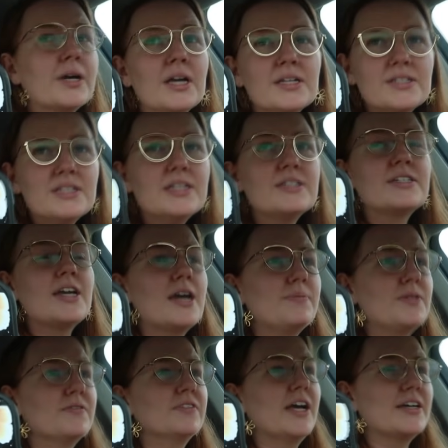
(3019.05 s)
because these
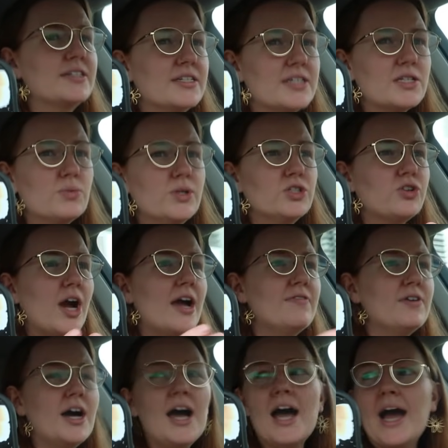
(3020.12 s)
types of Lexuses, we
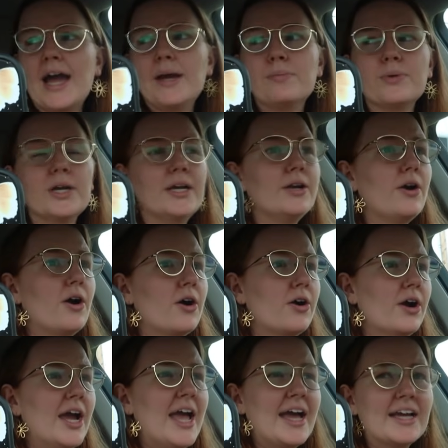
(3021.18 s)
drive a hybrid
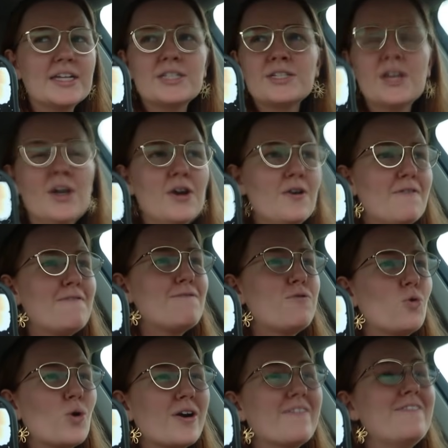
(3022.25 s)
R X
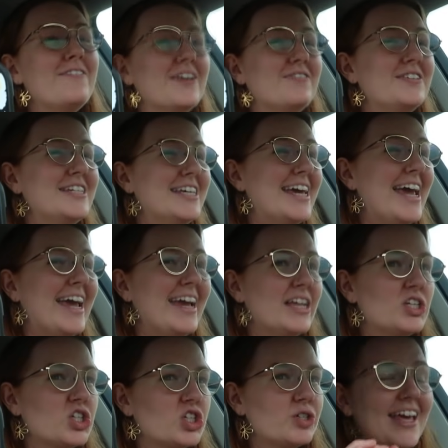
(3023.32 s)
four fifty
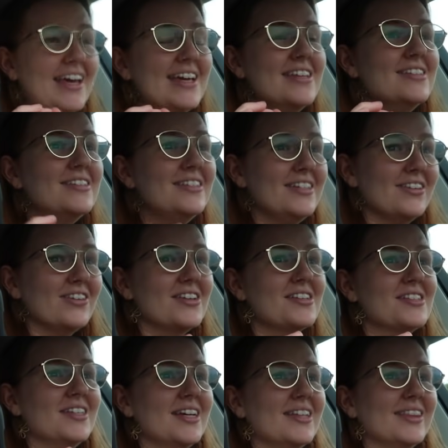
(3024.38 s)
H, they can
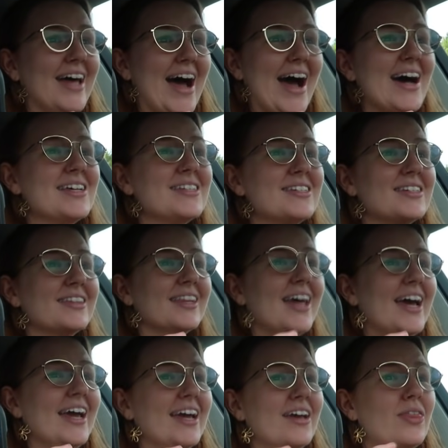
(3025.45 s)
seriously last
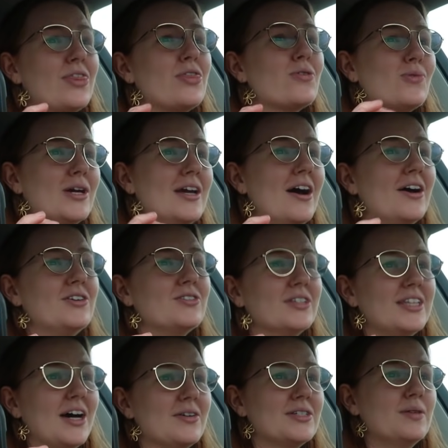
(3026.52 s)
like three
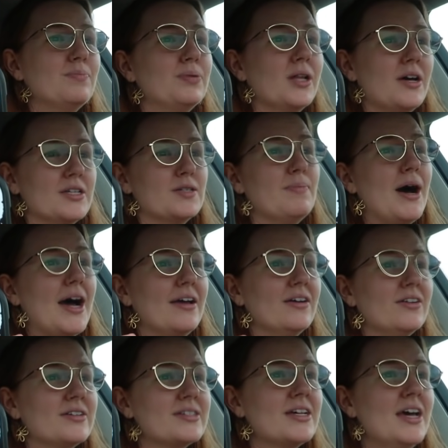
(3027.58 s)
hundred thousand plus
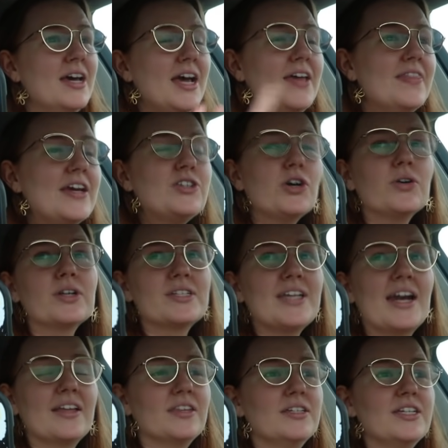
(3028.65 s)
miles. And they told us
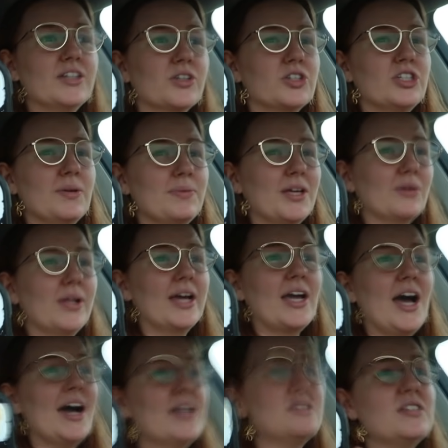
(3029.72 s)
that at the dealership. They were like,
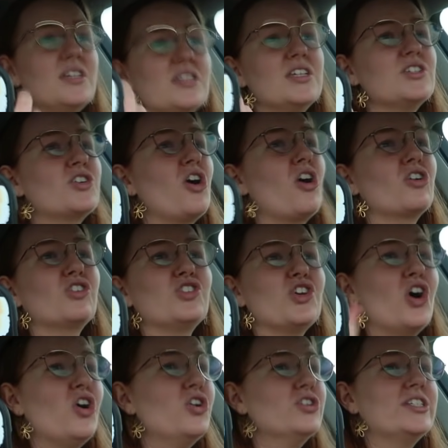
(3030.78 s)
I see these cars
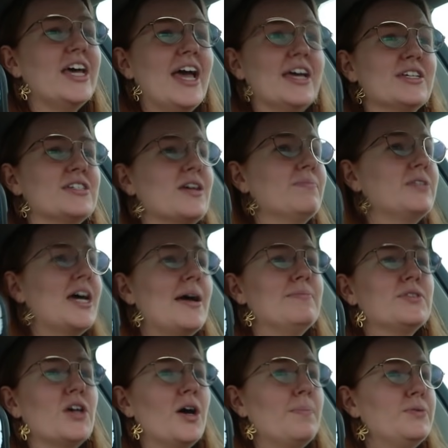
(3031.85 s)
all day,
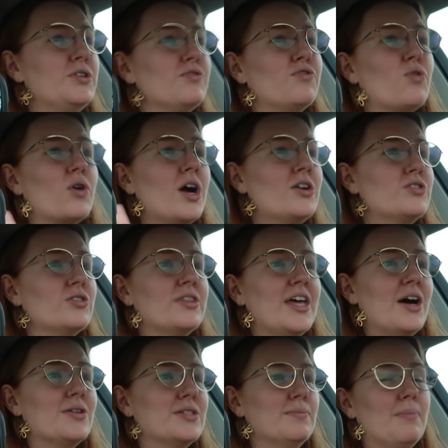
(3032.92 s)
sometimes up to four hundred
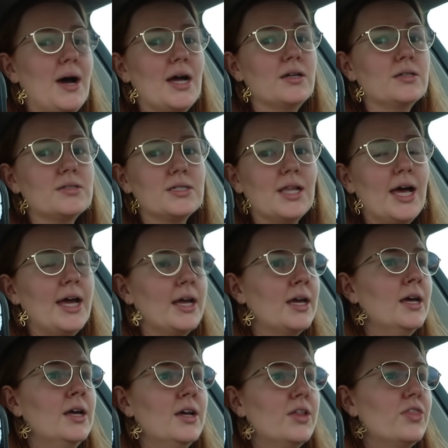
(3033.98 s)
thousand miles. Like,
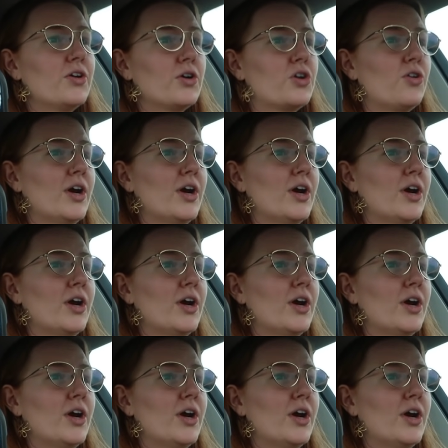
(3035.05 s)
they're